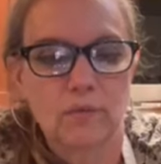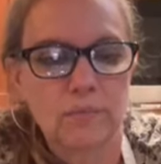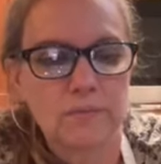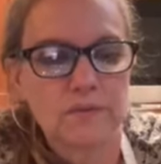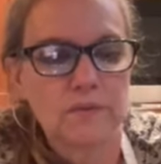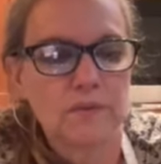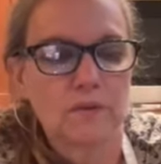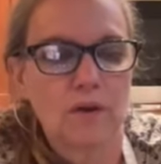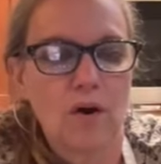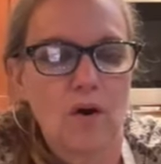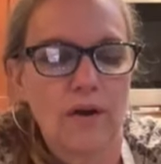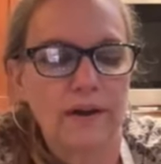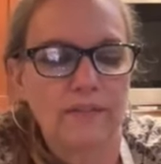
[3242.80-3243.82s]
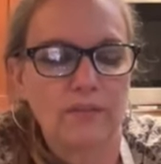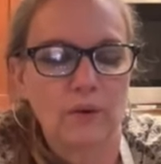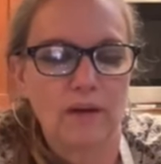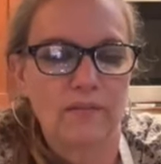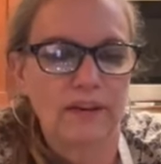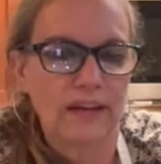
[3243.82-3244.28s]
Oops. On
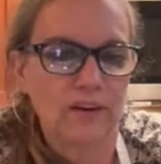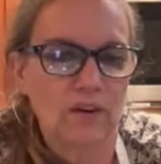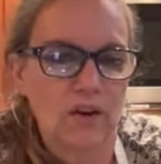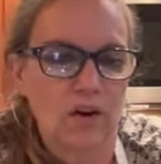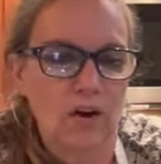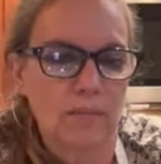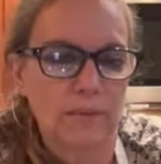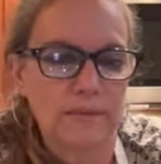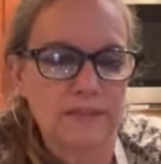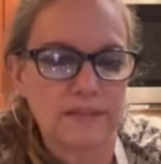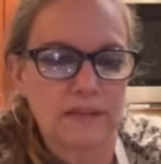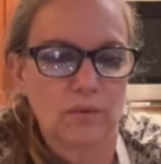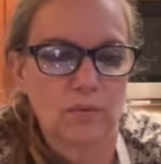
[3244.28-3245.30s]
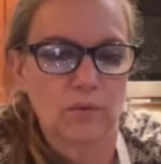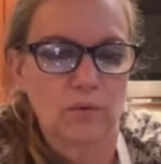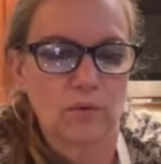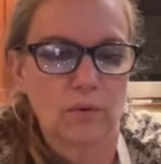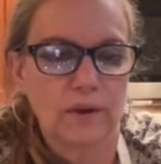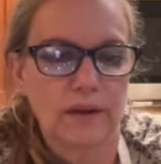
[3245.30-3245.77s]
IfYouHaveAnEgg.com. Let me see
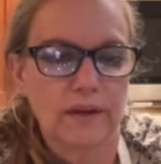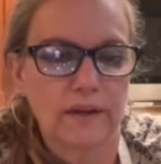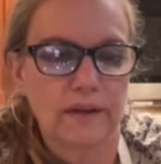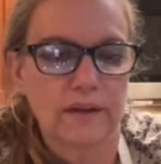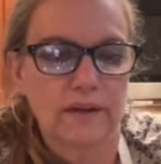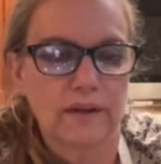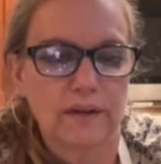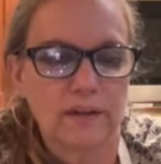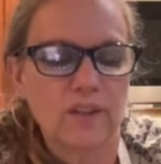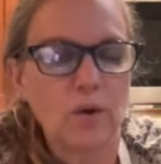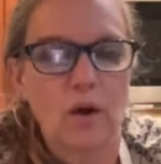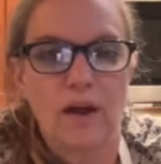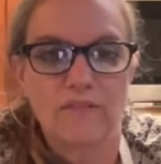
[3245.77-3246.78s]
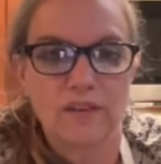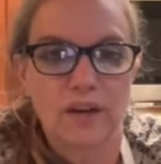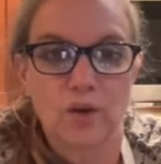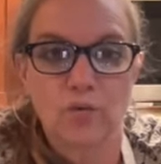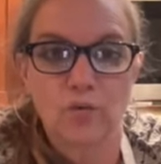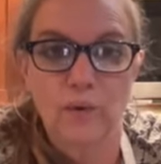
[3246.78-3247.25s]
real quick. Y'all have done
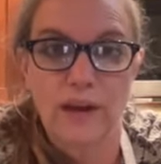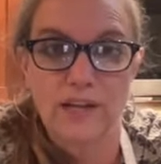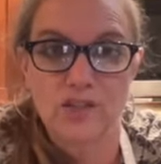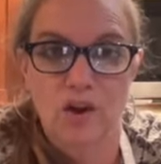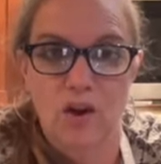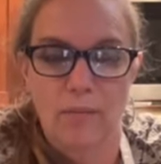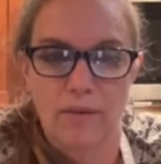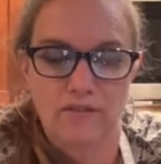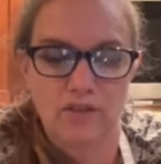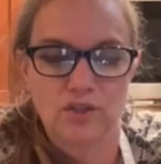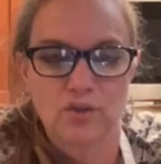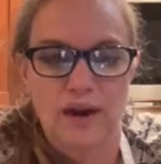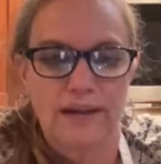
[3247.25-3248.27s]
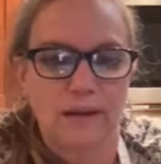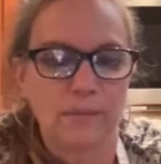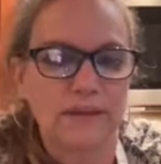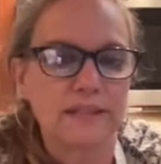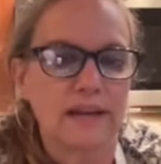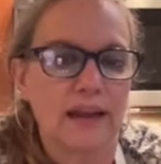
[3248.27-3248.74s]
a great job of distracting
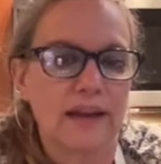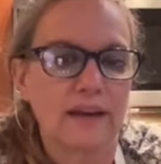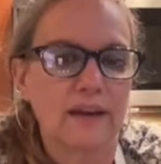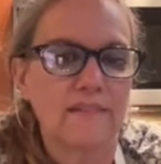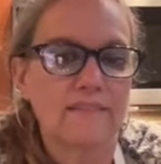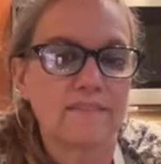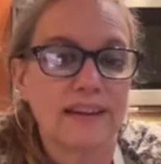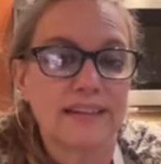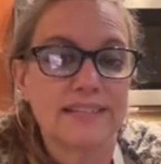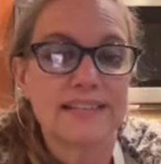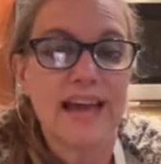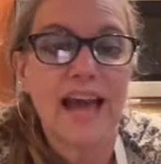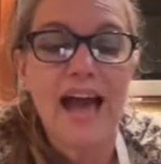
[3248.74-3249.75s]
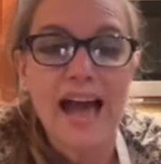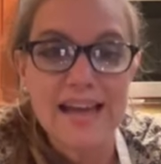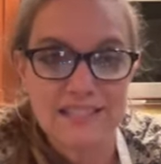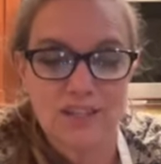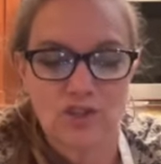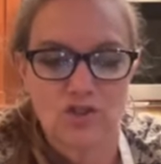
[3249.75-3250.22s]
me tonight.
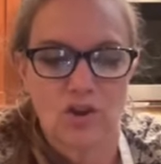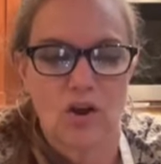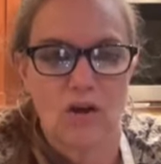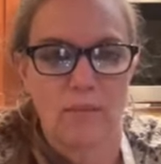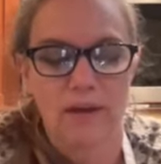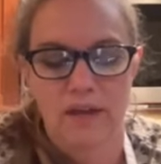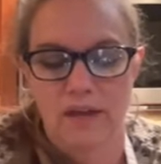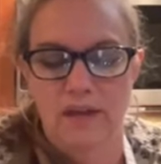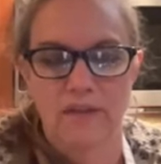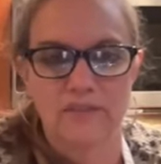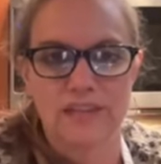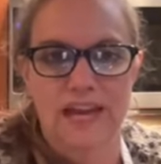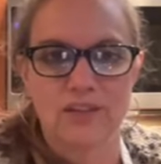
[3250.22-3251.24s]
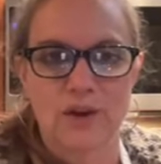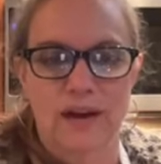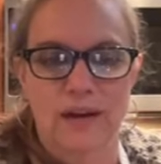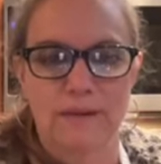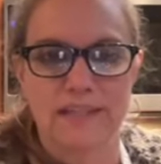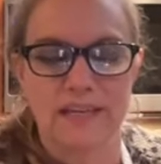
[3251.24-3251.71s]
Fantastic job of
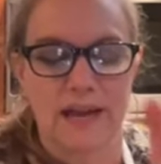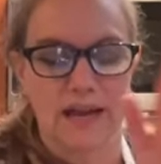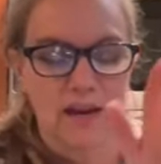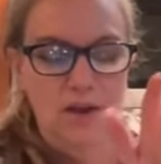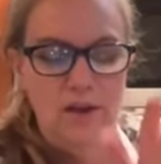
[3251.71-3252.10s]
sidetracking me tonight.